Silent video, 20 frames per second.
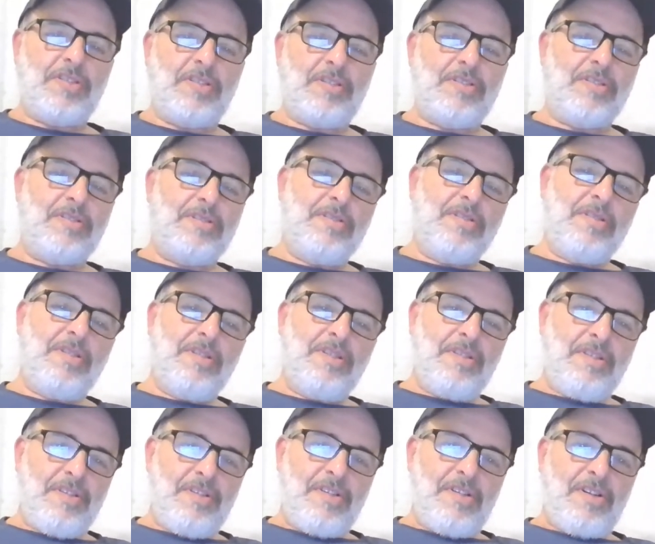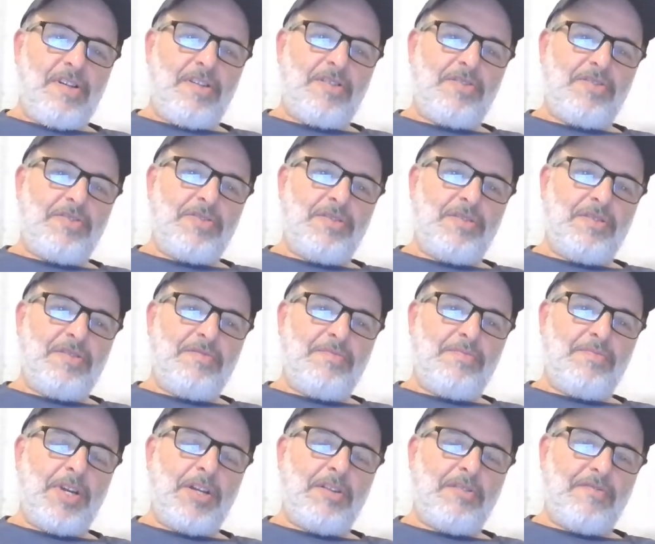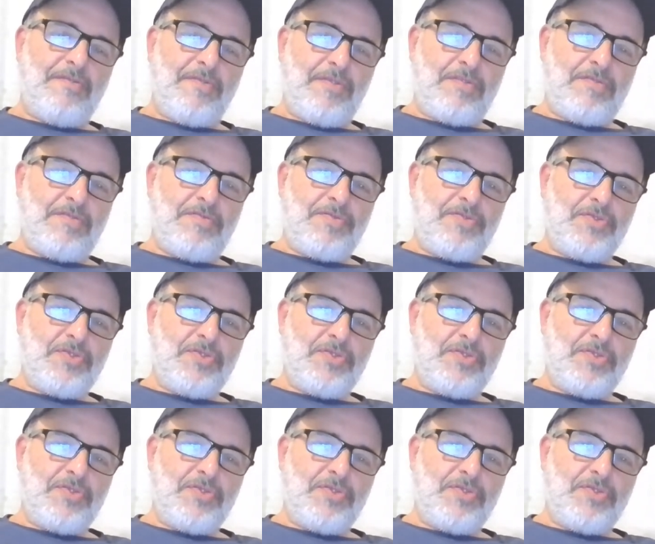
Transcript: the microphone.